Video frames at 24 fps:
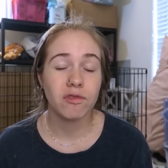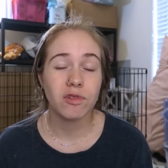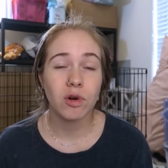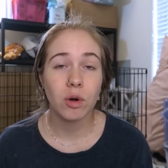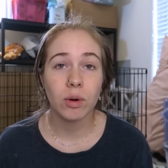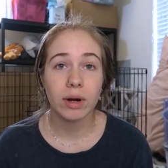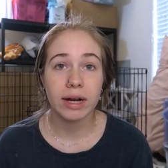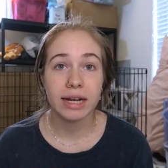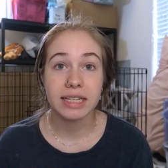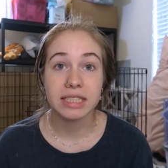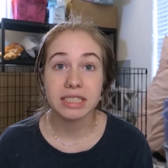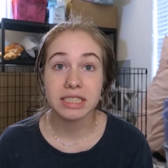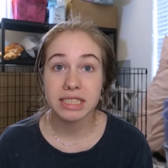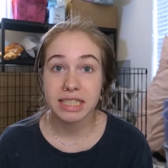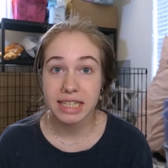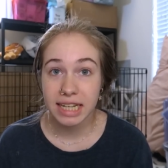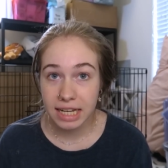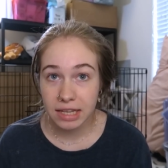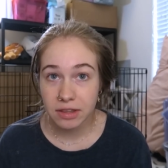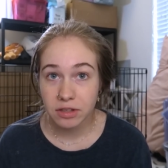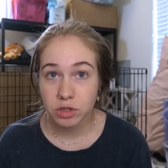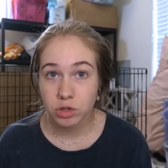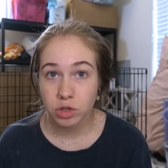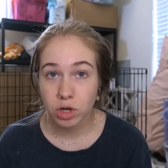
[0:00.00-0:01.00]
for his
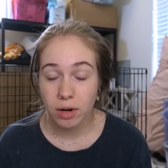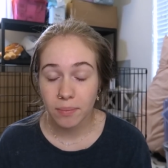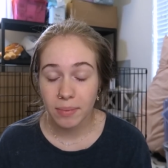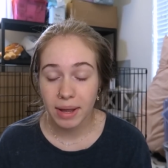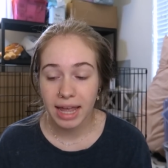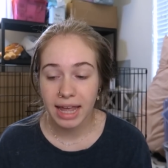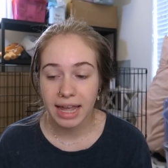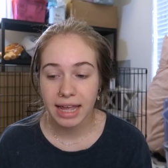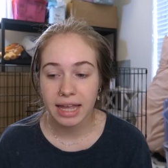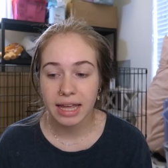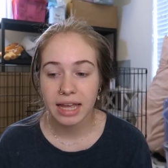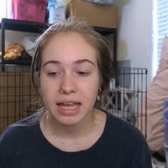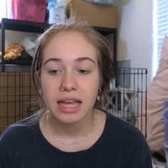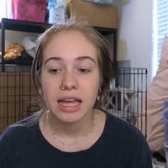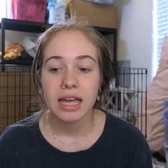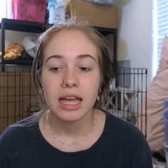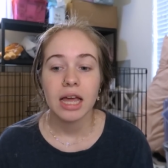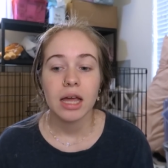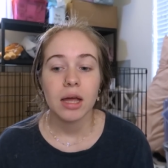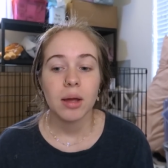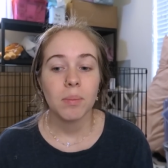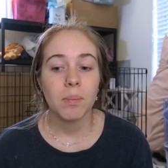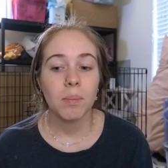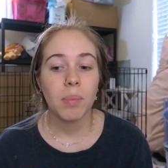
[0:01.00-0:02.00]
teeth trimming,
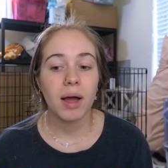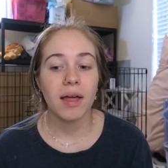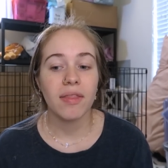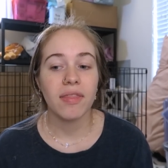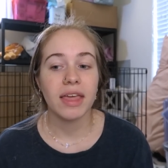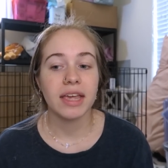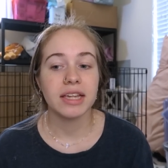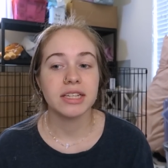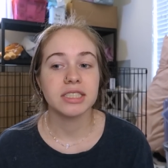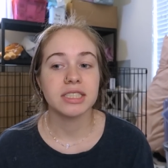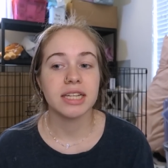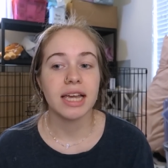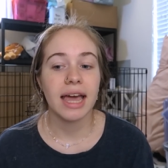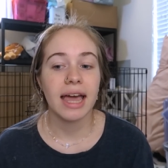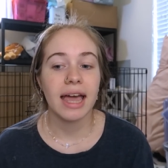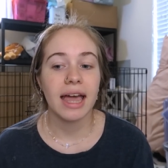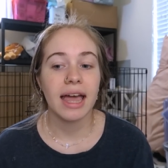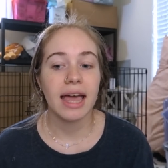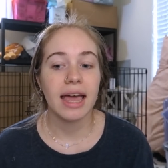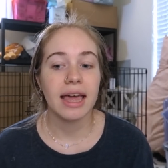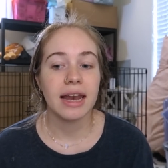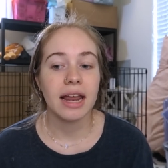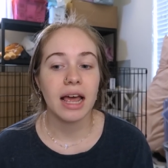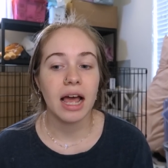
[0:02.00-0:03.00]
but they
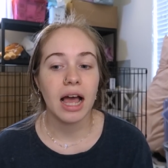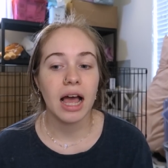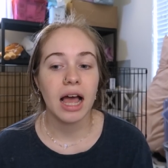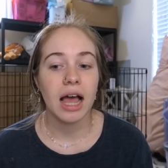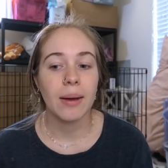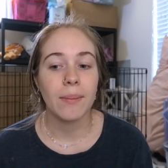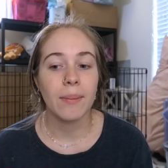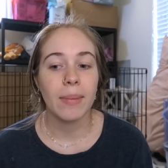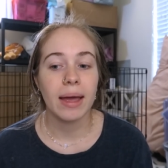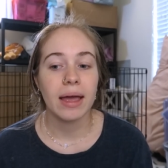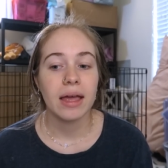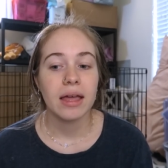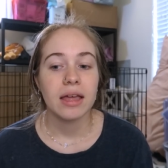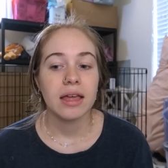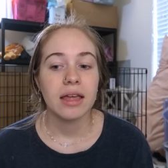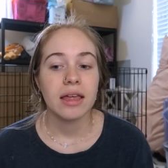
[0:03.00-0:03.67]
said um,